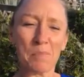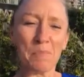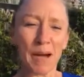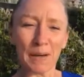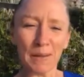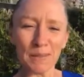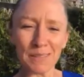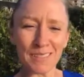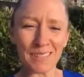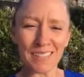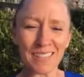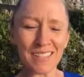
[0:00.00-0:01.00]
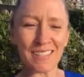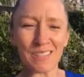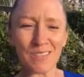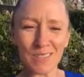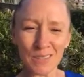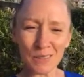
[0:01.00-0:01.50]
about this
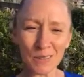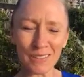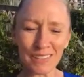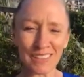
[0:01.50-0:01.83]
issue